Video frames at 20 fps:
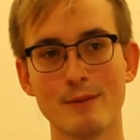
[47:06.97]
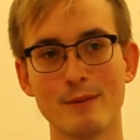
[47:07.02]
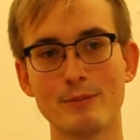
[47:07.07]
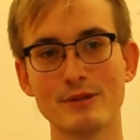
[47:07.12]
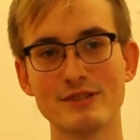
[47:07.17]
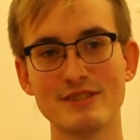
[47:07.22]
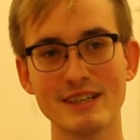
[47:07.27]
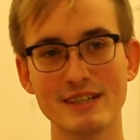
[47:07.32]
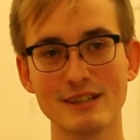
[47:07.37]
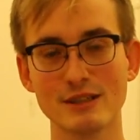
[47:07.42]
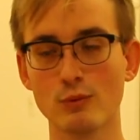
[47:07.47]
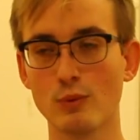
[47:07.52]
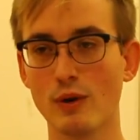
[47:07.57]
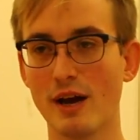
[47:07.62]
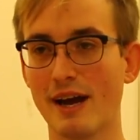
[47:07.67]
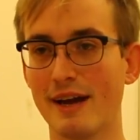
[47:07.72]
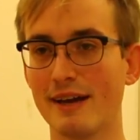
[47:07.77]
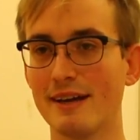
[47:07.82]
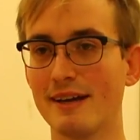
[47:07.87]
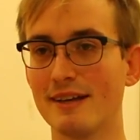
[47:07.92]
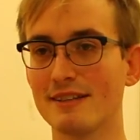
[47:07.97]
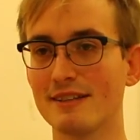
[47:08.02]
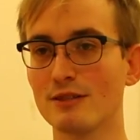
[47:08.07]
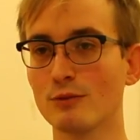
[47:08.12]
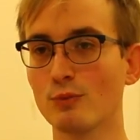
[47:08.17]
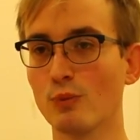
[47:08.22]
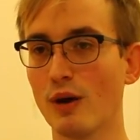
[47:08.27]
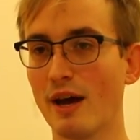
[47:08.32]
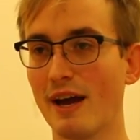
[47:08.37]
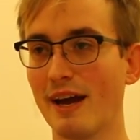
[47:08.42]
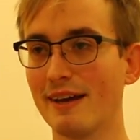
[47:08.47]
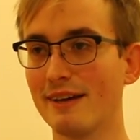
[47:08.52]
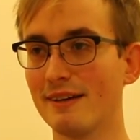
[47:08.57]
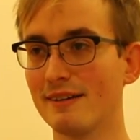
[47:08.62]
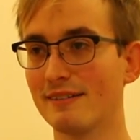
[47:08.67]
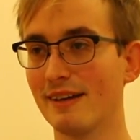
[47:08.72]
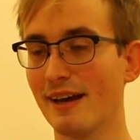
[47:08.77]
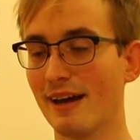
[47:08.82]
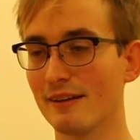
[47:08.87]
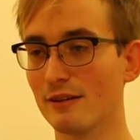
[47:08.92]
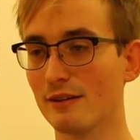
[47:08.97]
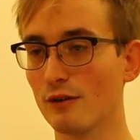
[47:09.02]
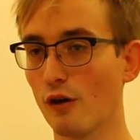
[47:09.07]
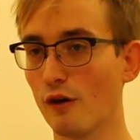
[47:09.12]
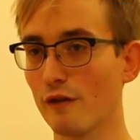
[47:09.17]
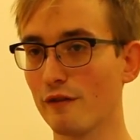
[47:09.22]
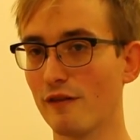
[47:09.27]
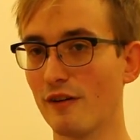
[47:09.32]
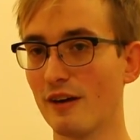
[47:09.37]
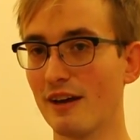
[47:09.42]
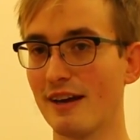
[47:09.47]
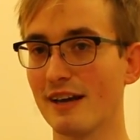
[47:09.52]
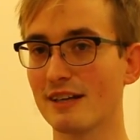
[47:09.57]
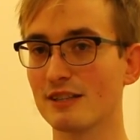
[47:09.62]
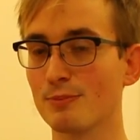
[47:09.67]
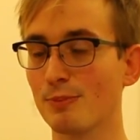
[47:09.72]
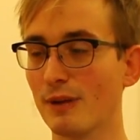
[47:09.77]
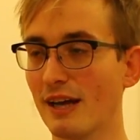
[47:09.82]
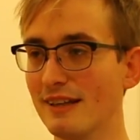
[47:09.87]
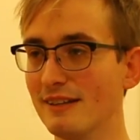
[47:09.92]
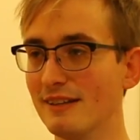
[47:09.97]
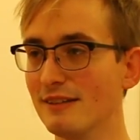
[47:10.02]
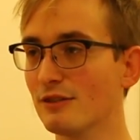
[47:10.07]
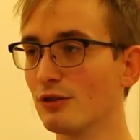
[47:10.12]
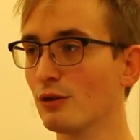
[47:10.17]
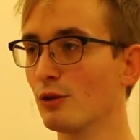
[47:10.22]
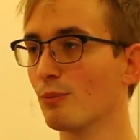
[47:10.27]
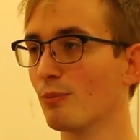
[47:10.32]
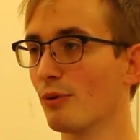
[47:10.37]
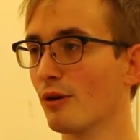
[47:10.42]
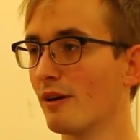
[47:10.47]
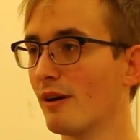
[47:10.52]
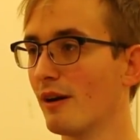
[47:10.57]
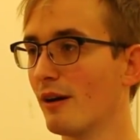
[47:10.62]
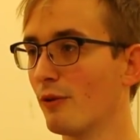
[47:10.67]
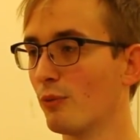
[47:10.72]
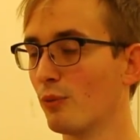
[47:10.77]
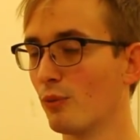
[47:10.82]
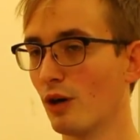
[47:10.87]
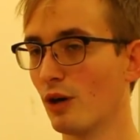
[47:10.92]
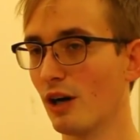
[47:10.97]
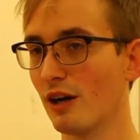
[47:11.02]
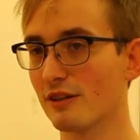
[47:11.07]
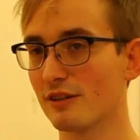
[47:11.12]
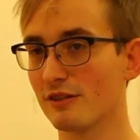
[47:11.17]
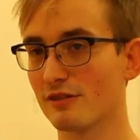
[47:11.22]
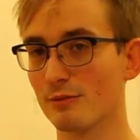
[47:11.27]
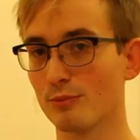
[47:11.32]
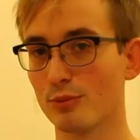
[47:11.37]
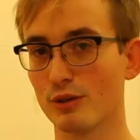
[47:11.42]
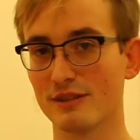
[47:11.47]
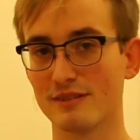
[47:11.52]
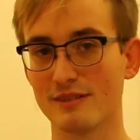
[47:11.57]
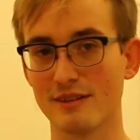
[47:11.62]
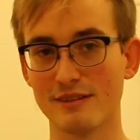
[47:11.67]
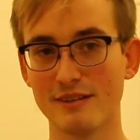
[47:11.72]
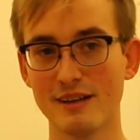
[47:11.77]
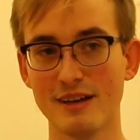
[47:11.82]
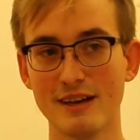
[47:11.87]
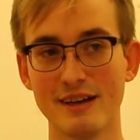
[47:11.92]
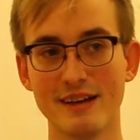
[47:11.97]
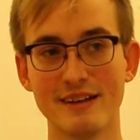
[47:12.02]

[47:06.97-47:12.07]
particular way is a way then of explaining to the workers of Britain